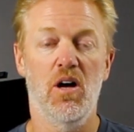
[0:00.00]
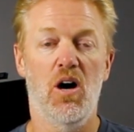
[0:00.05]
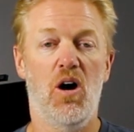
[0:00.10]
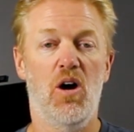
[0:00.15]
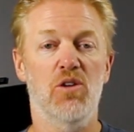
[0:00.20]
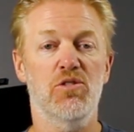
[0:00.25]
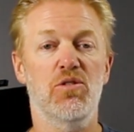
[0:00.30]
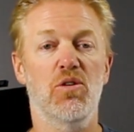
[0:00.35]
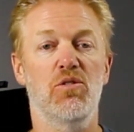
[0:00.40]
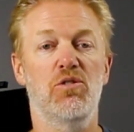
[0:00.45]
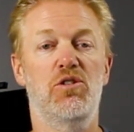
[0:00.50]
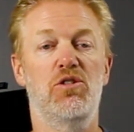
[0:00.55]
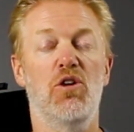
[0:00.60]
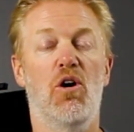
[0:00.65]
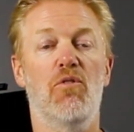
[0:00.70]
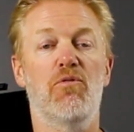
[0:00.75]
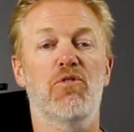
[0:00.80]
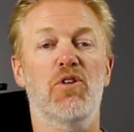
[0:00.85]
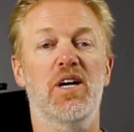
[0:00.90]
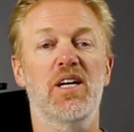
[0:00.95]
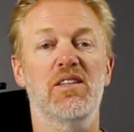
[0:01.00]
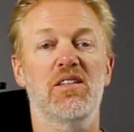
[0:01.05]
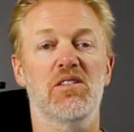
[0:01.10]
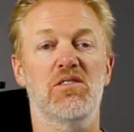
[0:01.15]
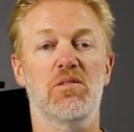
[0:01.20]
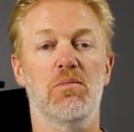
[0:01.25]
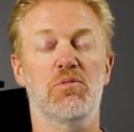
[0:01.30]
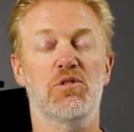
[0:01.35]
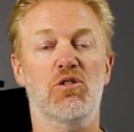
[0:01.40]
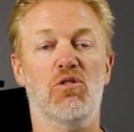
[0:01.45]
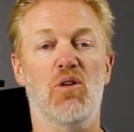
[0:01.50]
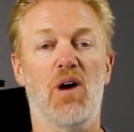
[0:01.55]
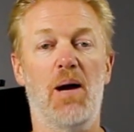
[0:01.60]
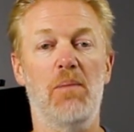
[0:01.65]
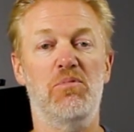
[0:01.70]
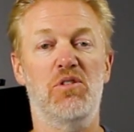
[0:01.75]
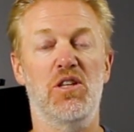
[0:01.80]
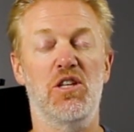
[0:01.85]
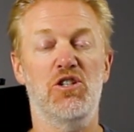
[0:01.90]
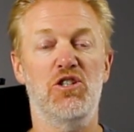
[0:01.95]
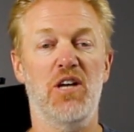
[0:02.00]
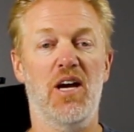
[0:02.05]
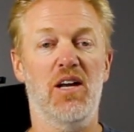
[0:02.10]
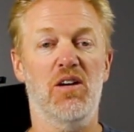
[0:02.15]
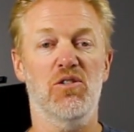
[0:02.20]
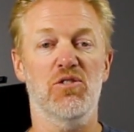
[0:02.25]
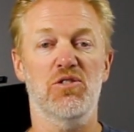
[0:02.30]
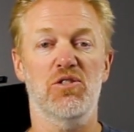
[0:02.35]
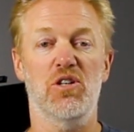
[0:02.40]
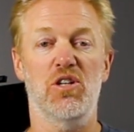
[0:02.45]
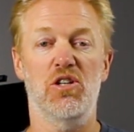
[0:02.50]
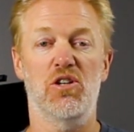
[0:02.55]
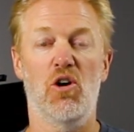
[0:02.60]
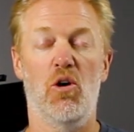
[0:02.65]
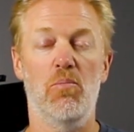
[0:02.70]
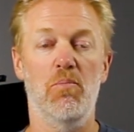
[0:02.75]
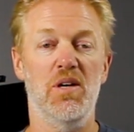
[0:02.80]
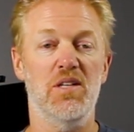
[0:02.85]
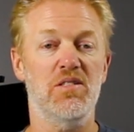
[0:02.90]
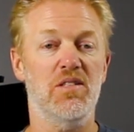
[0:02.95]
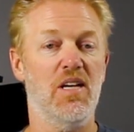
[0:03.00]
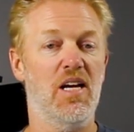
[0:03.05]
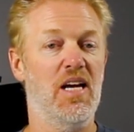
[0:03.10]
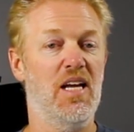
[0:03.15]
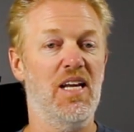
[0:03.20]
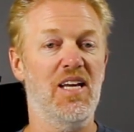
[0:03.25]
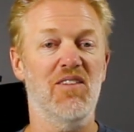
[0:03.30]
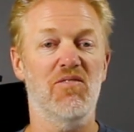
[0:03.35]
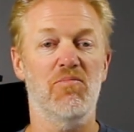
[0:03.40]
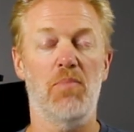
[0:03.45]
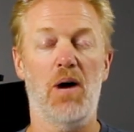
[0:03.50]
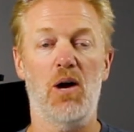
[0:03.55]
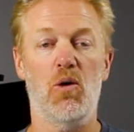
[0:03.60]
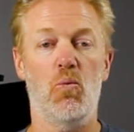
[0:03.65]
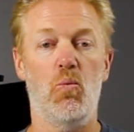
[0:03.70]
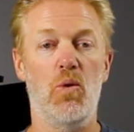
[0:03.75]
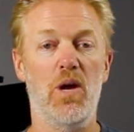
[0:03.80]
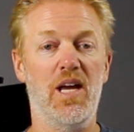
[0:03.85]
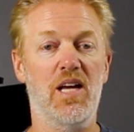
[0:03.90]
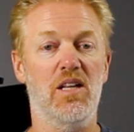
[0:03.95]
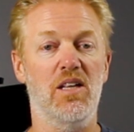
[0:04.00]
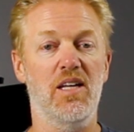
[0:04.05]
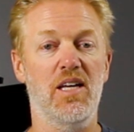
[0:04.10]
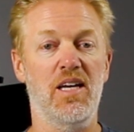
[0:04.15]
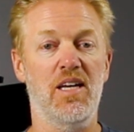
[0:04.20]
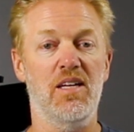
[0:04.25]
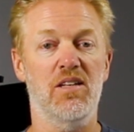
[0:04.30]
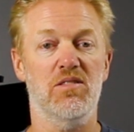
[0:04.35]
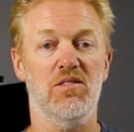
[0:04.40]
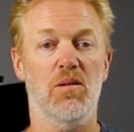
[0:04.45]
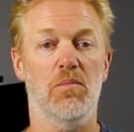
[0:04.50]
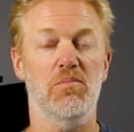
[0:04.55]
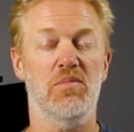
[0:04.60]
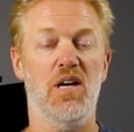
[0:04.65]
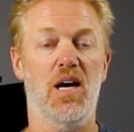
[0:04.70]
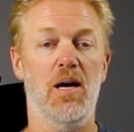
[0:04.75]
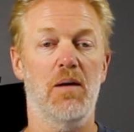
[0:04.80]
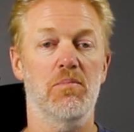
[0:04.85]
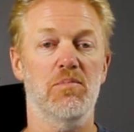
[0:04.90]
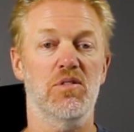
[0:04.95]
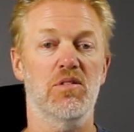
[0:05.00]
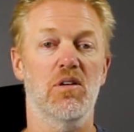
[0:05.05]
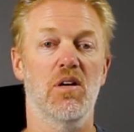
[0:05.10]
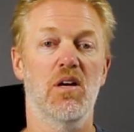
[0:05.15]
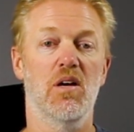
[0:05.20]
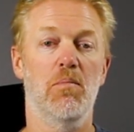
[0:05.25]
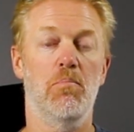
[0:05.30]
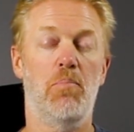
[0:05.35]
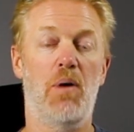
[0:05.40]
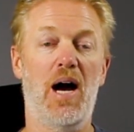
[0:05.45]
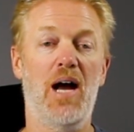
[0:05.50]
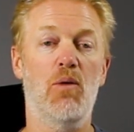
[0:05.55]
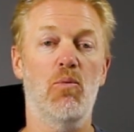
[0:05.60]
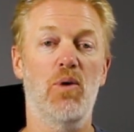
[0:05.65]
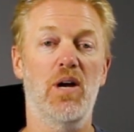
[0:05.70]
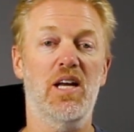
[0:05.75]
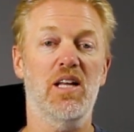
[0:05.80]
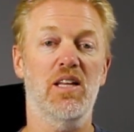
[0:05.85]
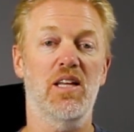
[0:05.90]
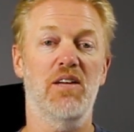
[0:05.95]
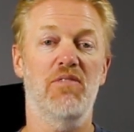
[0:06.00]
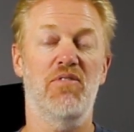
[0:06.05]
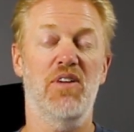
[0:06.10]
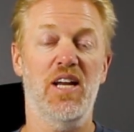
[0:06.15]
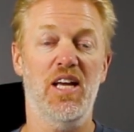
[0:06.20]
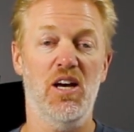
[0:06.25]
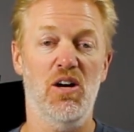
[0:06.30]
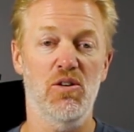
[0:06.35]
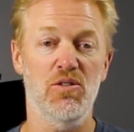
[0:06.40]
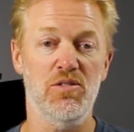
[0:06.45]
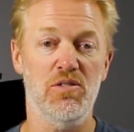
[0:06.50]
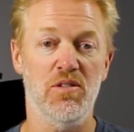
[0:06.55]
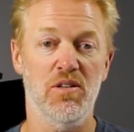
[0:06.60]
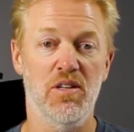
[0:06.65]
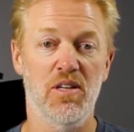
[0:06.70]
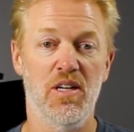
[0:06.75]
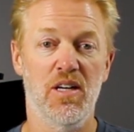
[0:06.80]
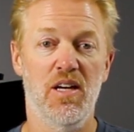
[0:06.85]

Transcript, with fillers: Also, don't forget to subscribe to the channel so you don't miss any of my weekly, sometimes bi-weekly videos.